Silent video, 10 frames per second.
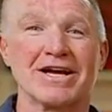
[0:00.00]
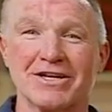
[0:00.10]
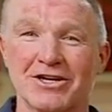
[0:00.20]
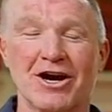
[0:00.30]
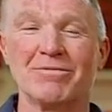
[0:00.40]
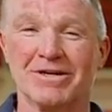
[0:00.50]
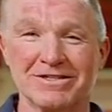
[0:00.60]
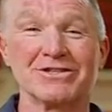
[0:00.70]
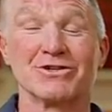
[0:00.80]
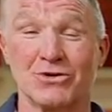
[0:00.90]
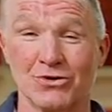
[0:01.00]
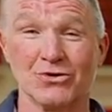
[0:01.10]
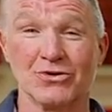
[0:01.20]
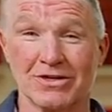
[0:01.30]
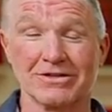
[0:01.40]
back in the Garden. This is
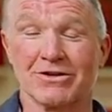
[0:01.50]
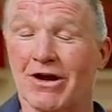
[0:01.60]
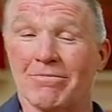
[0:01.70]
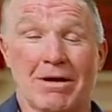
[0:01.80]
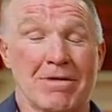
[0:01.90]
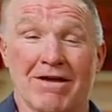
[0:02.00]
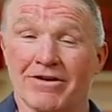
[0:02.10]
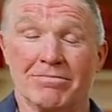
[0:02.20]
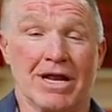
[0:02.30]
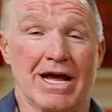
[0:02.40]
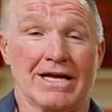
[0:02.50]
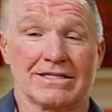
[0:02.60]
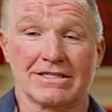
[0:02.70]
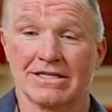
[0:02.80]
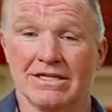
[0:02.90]
cool. So I'm having a
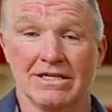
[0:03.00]
blast.